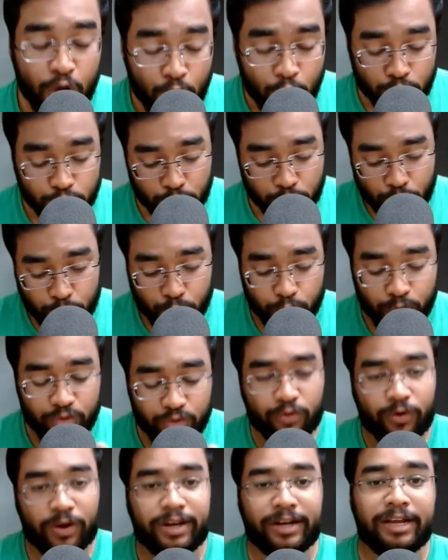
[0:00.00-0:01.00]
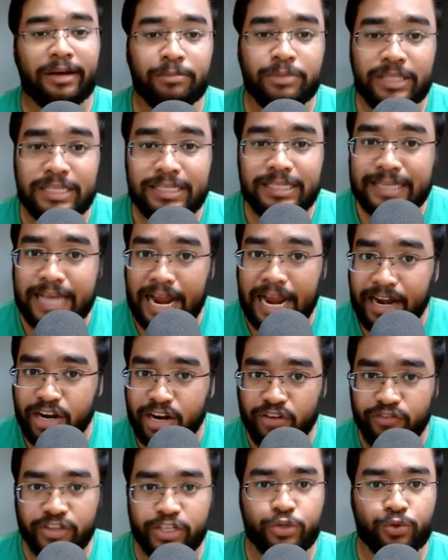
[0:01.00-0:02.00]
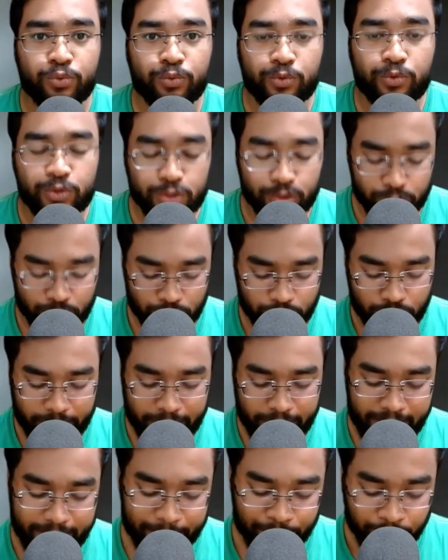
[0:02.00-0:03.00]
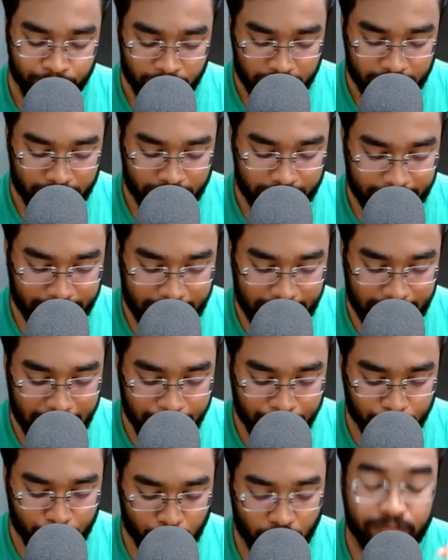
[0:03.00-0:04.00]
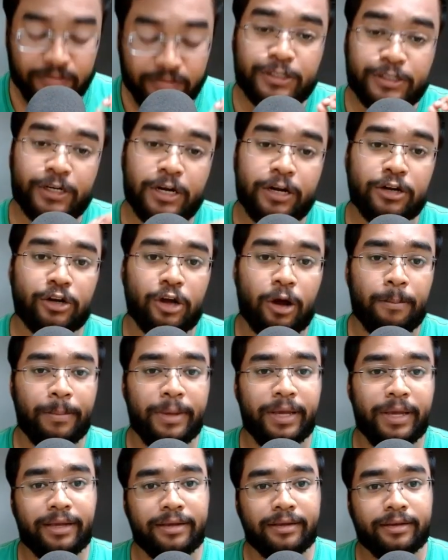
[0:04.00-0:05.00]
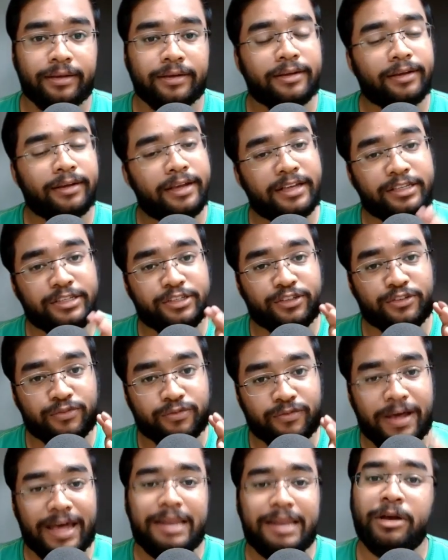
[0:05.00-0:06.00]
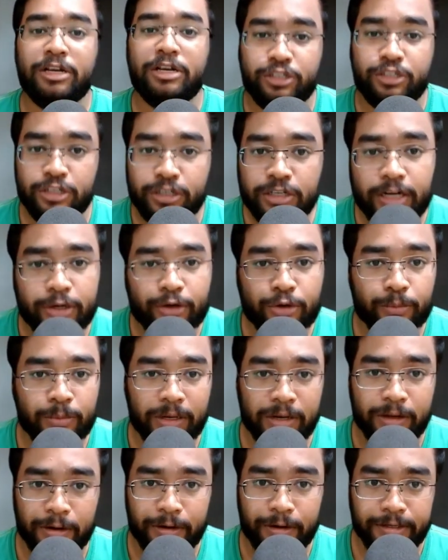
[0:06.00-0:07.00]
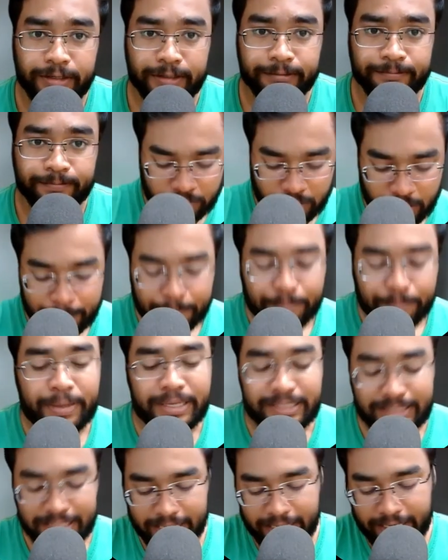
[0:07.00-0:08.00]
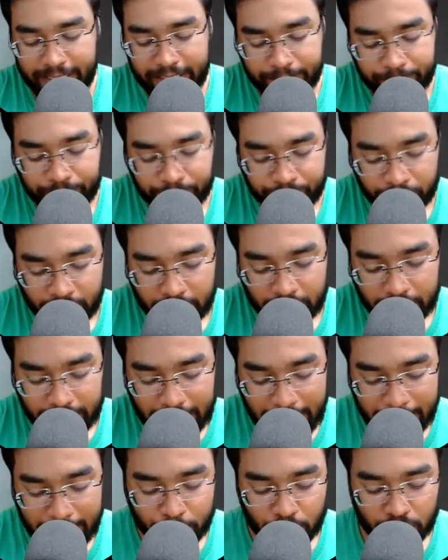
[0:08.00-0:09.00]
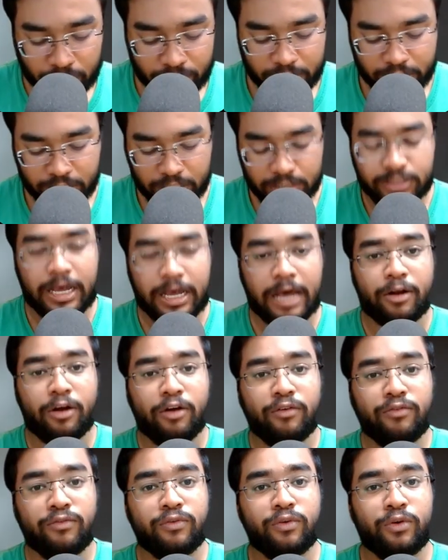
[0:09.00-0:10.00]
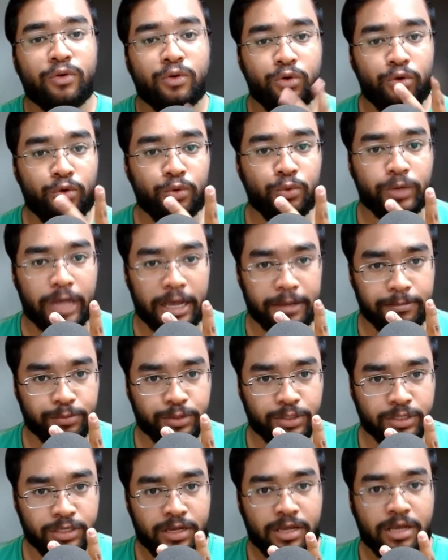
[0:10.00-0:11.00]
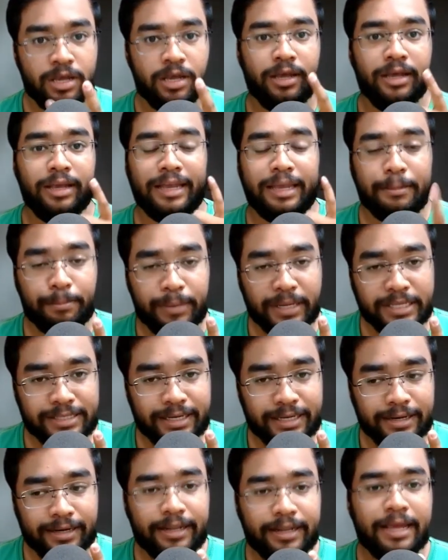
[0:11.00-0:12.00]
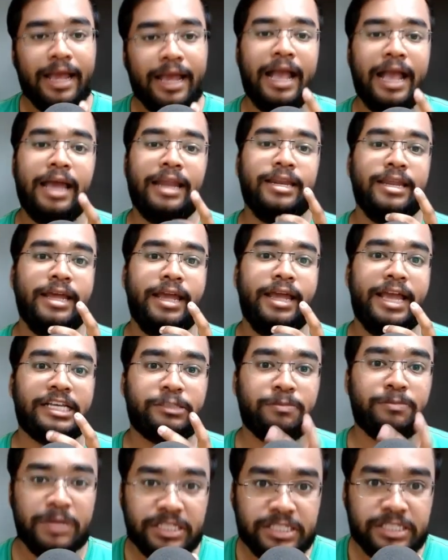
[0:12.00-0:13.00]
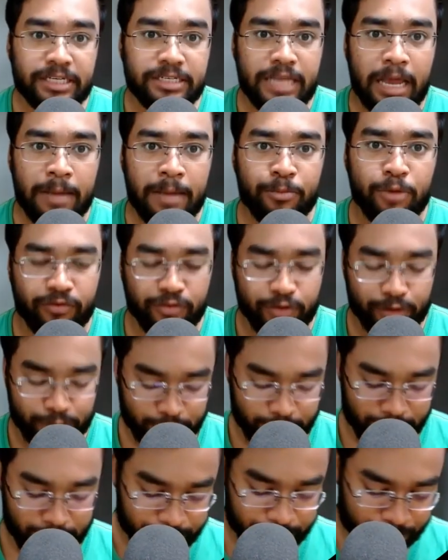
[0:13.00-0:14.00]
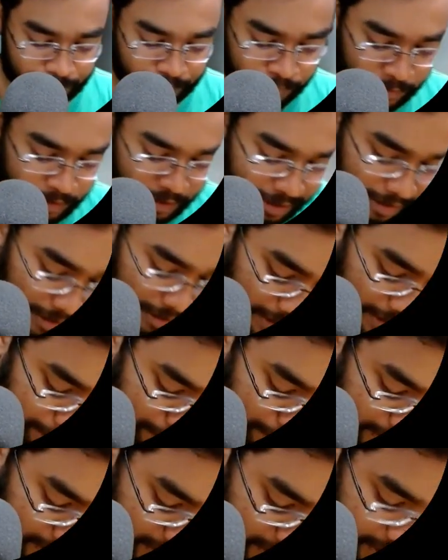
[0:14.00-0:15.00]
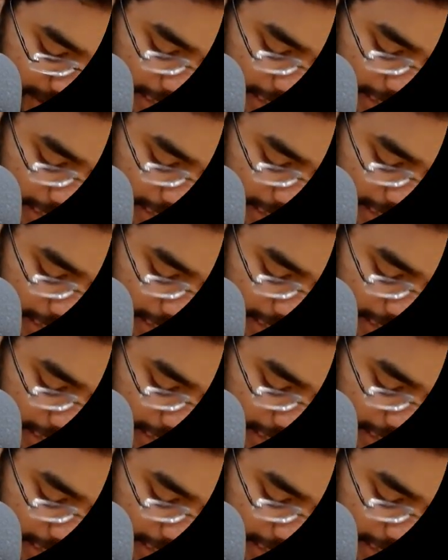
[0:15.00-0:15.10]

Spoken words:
So to overcome this kind of issues, okay, the type conversion topic is very much needed to be learned. Basically, type conversions are of 2 types: implicit and explicit type conversion. Implicit